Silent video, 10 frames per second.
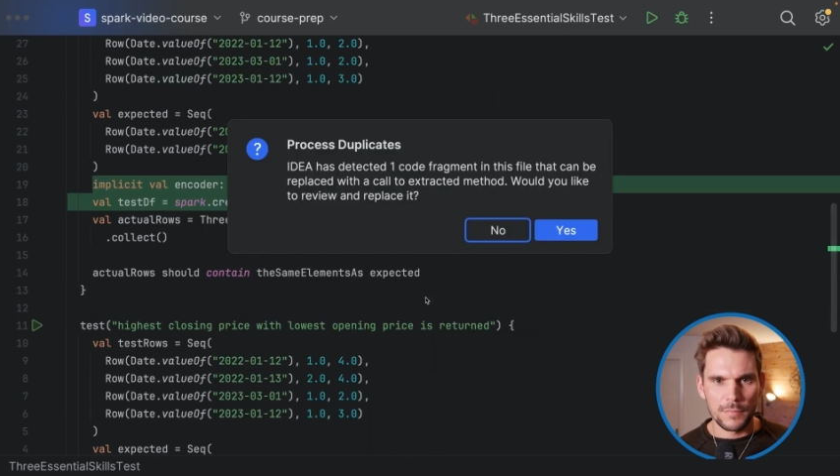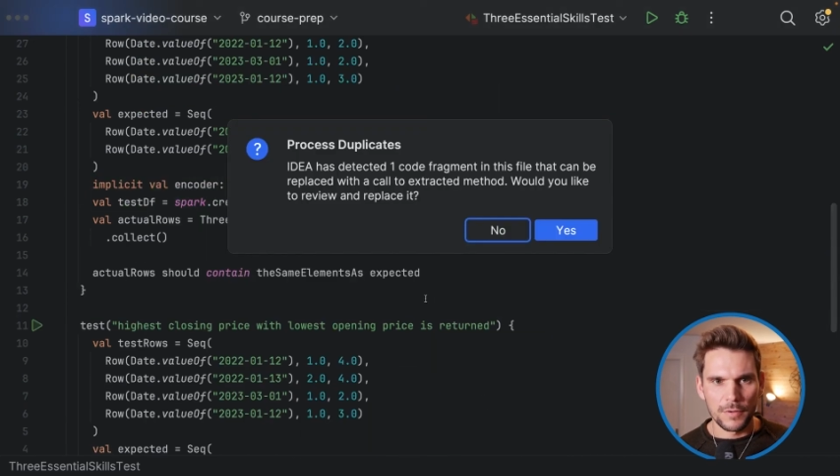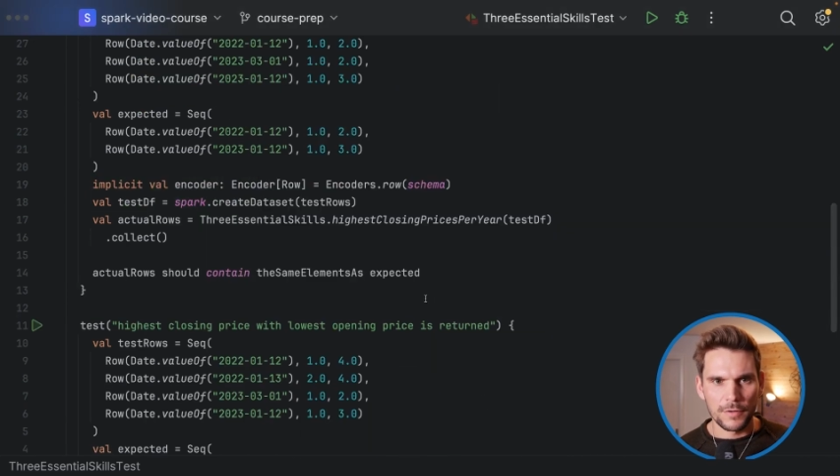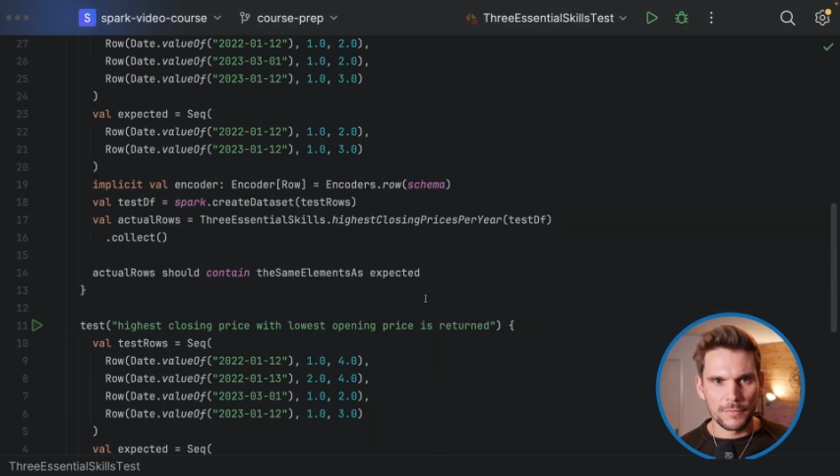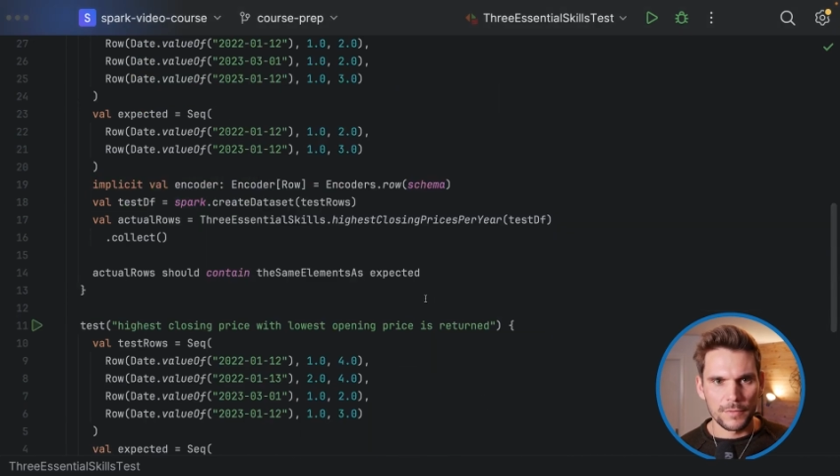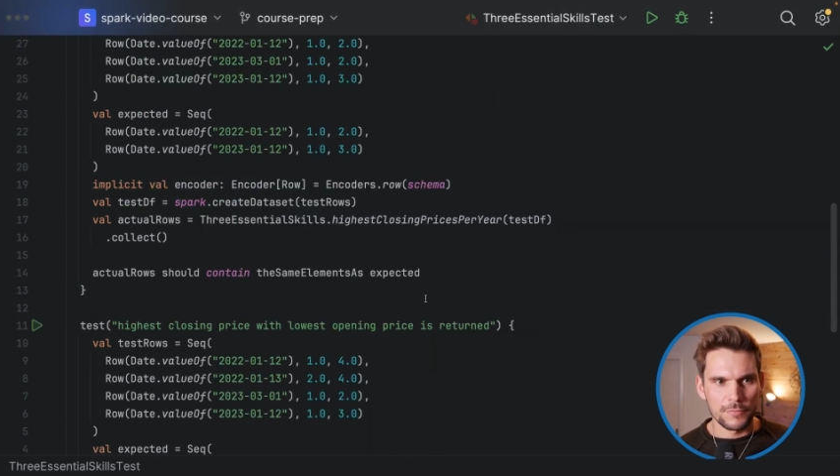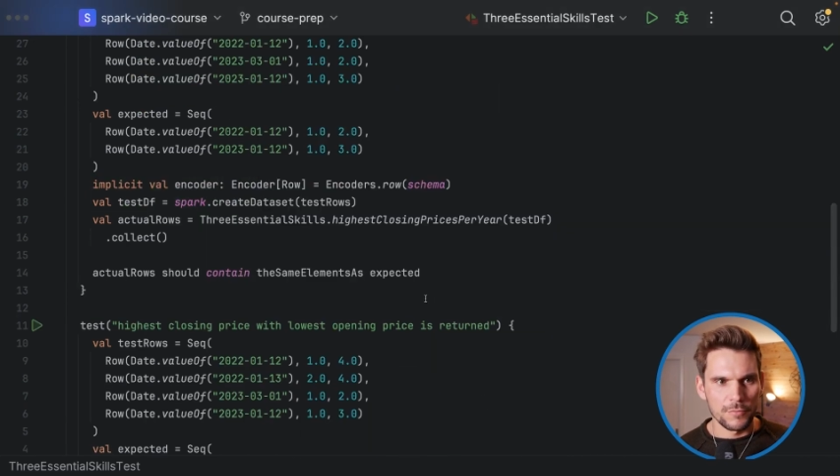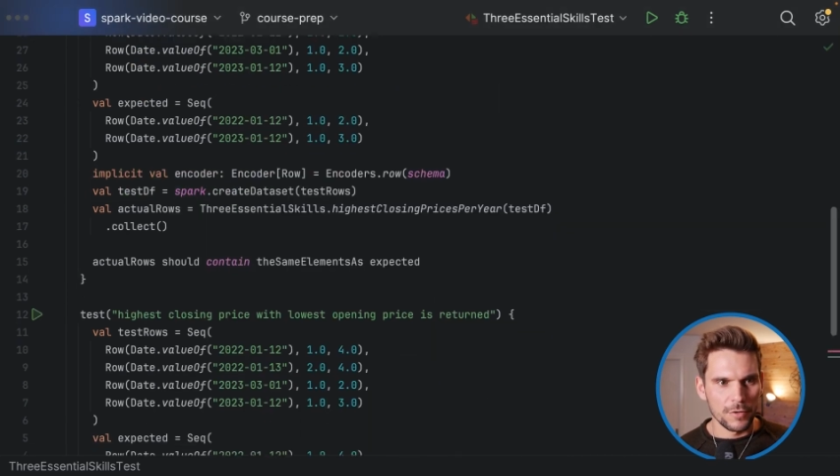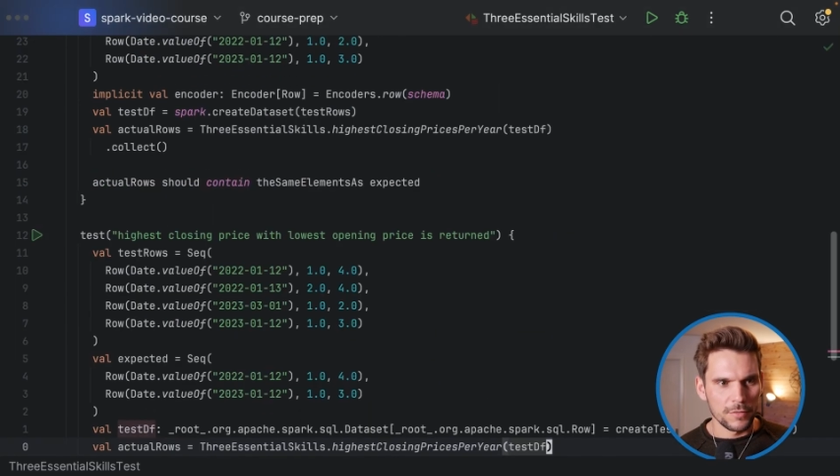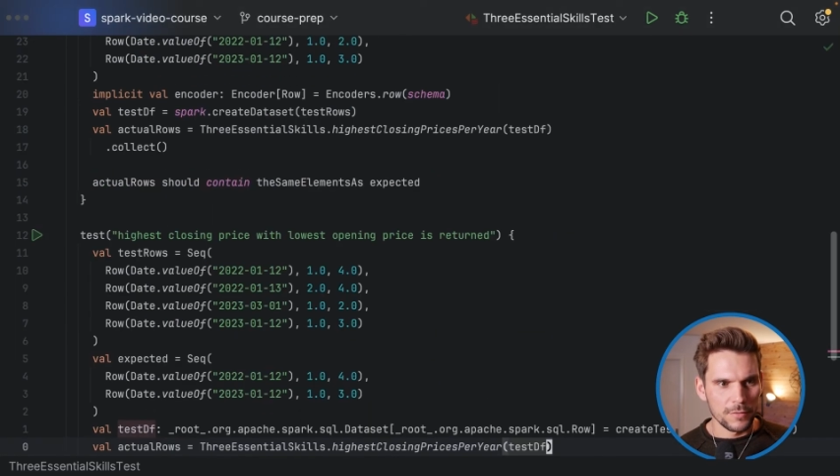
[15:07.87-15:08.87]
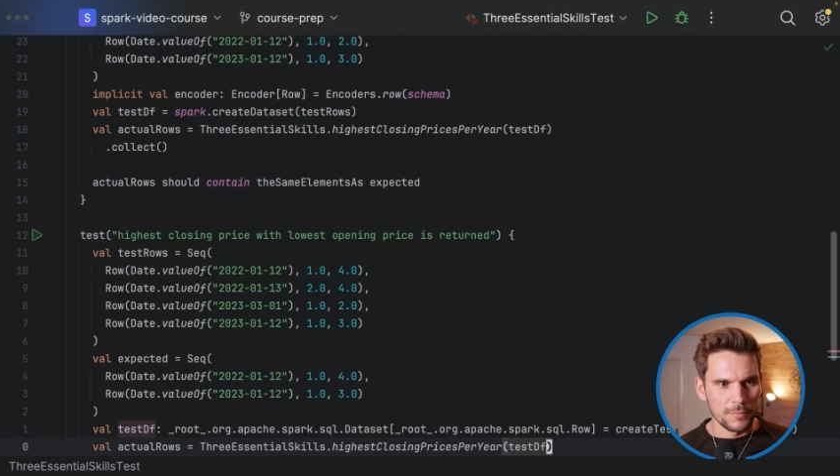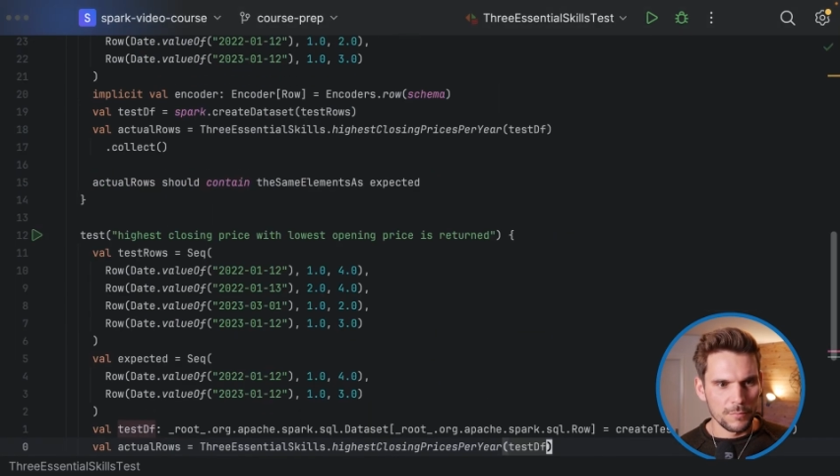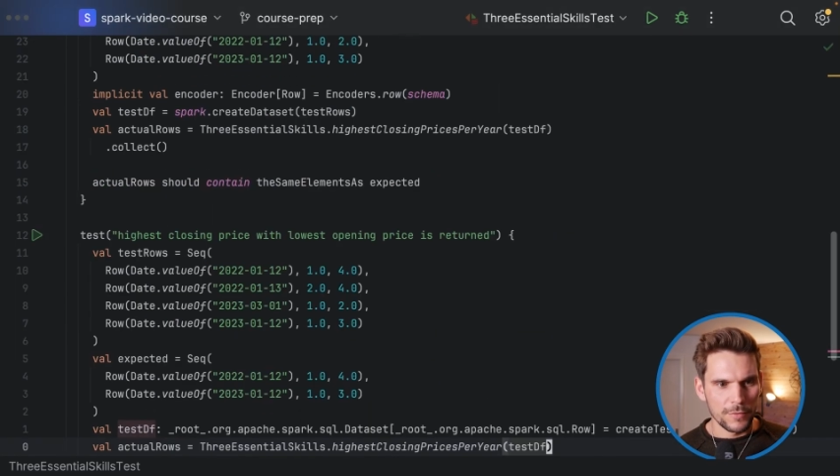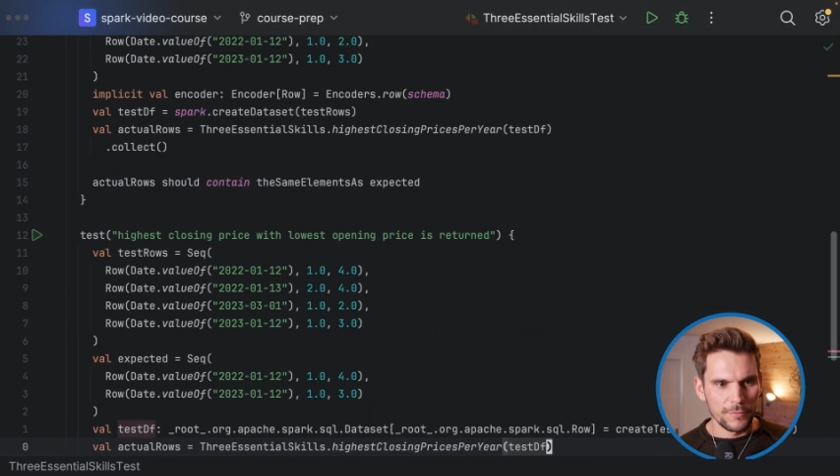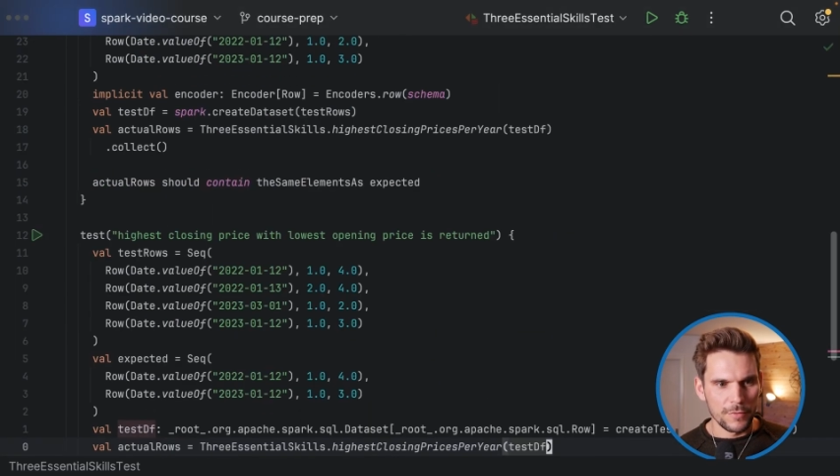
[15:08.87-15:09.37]
because it was wrong
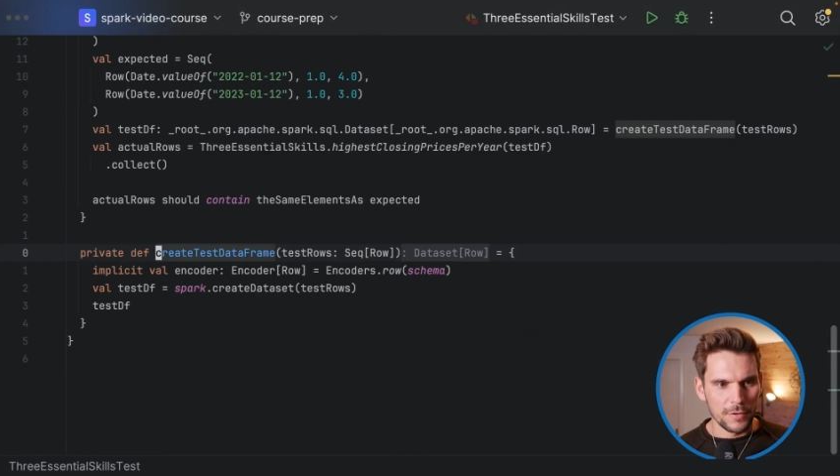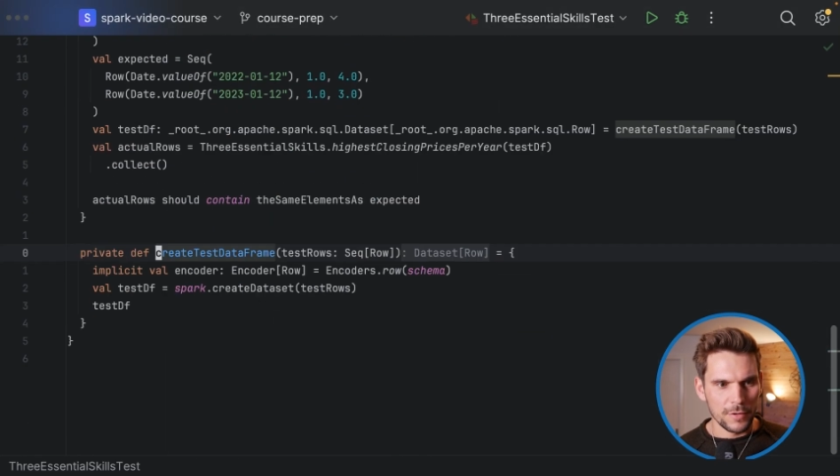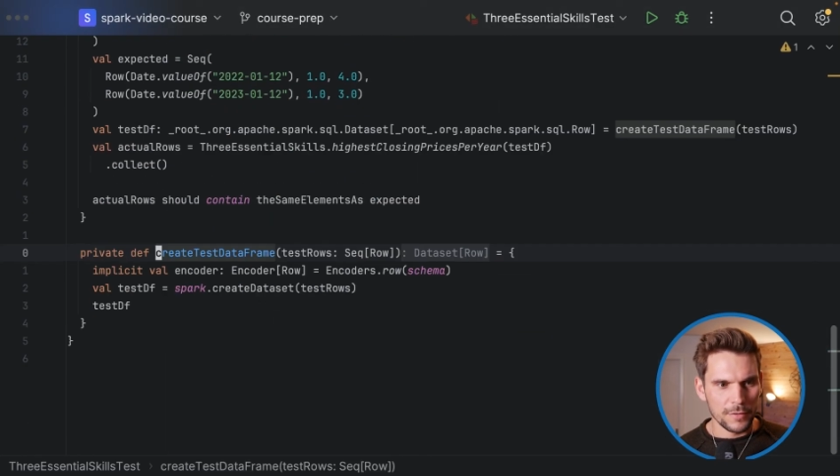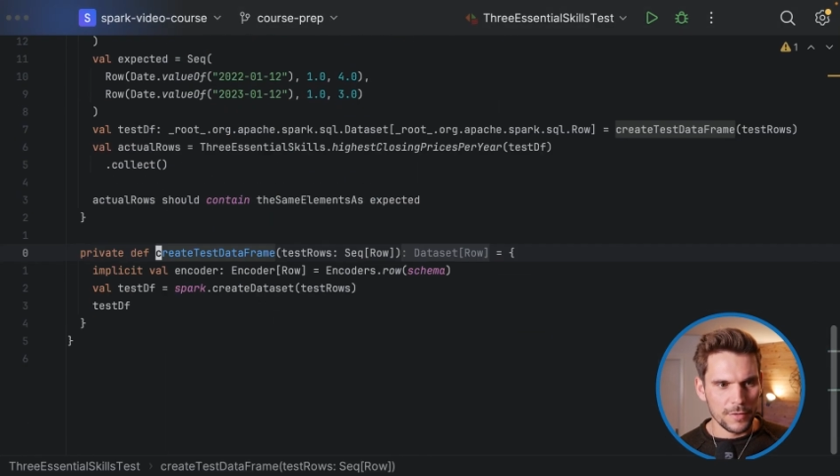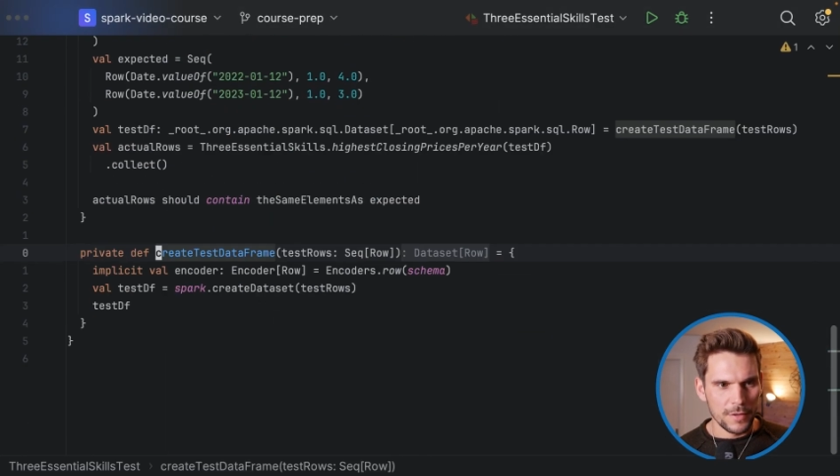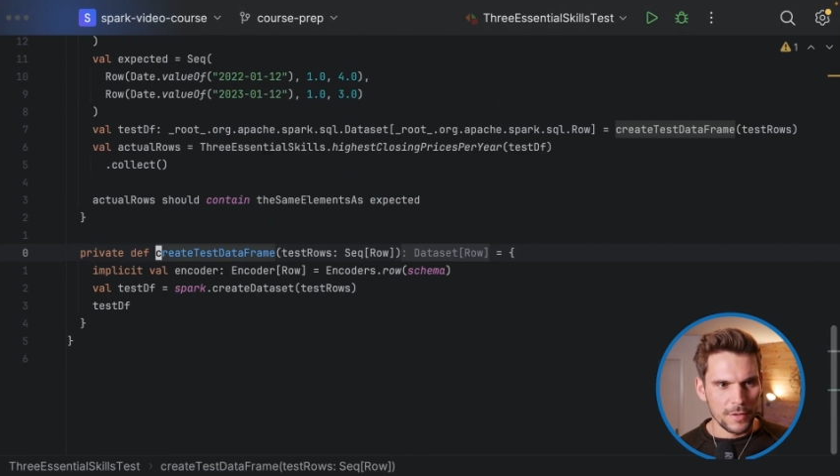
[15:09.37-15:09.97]
before.